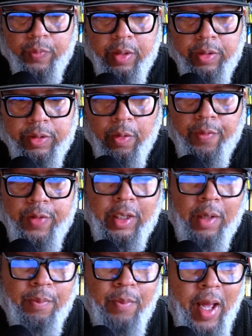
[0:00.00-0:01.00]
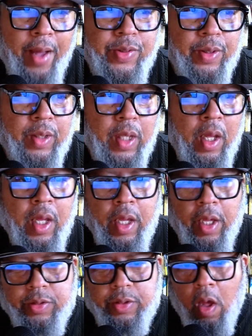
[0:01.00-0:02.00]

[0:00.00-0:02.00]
So if you can imagine, it's